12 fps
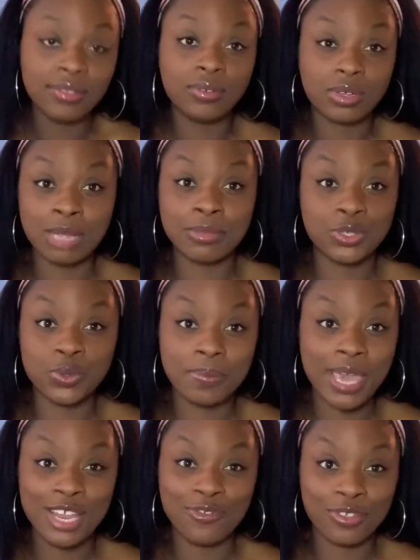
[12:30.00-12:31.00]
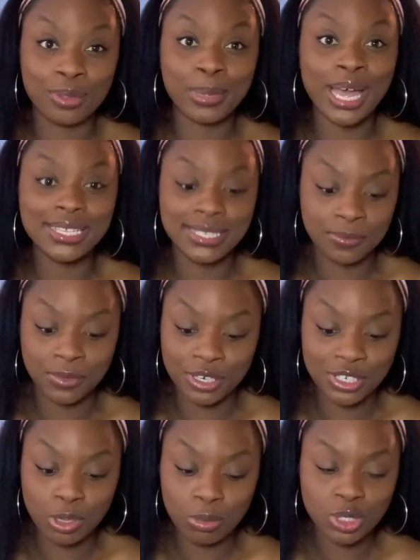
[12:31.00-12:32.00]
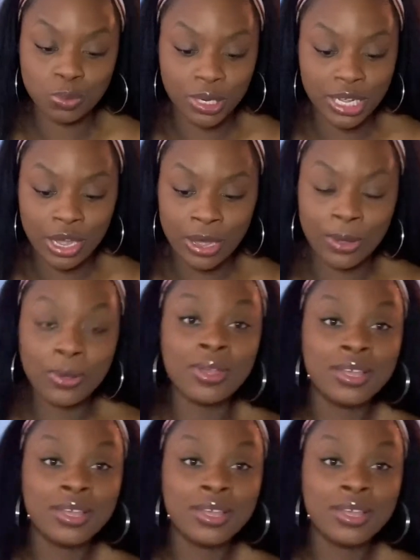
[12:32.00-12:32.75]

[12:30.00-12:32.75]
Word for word: how much we paid for the box, and there's so much more to go.